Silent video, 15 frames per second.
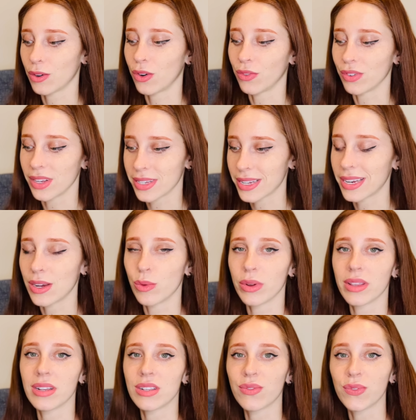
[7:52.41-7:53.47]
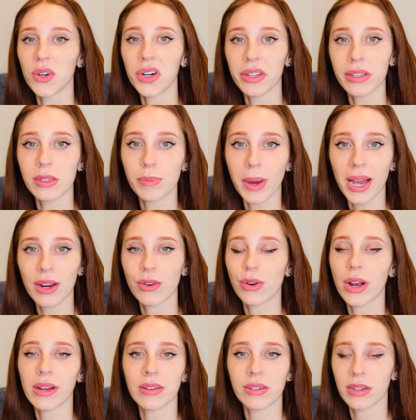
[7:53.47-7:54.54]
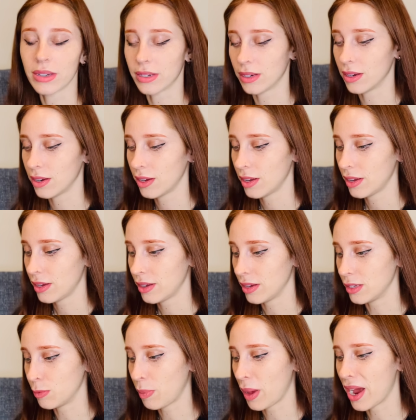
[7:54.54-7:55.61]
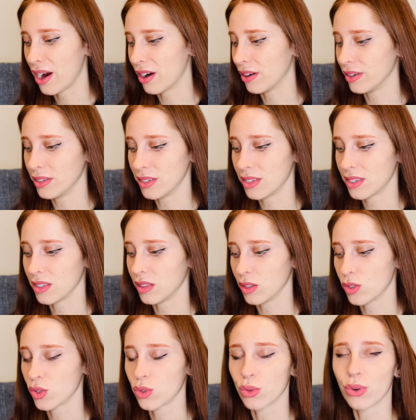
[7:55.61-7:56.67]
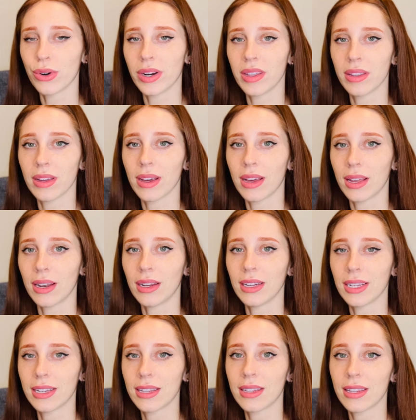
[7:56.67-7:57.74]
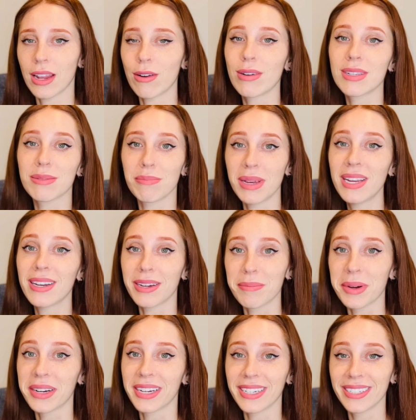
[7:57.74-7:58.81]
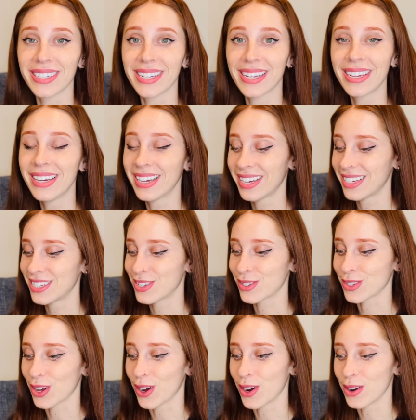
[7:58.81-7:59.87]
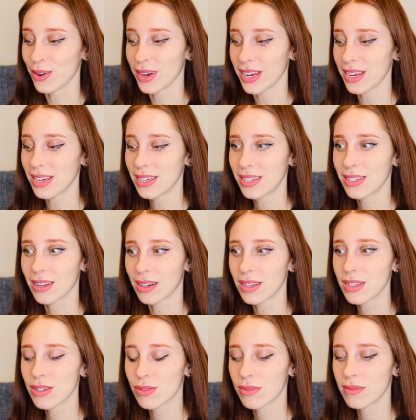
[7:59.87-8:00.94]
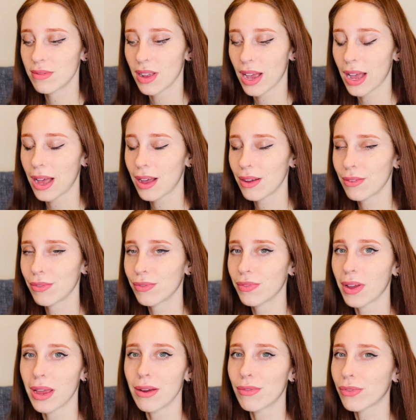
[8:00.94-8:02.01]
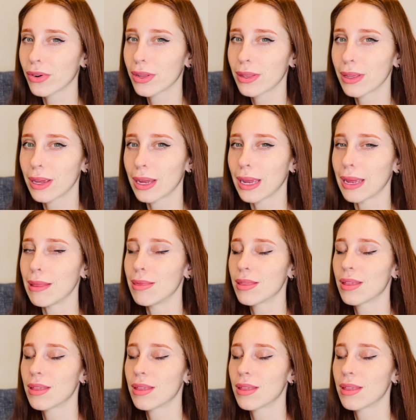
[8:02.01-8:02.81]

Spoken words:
obviously with his father's background and his parents and the story there, like, there is meaning behind it. So it does have everything in